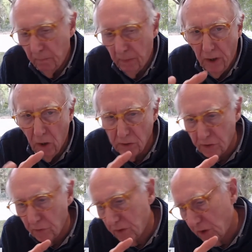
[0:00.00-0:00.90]
but
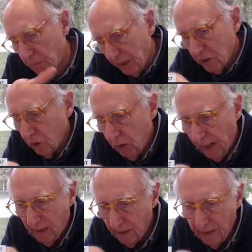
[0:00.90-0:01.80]
also spatial
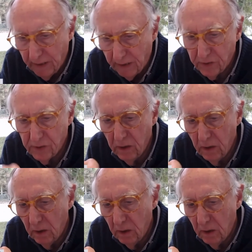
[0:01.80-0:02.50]
analytics,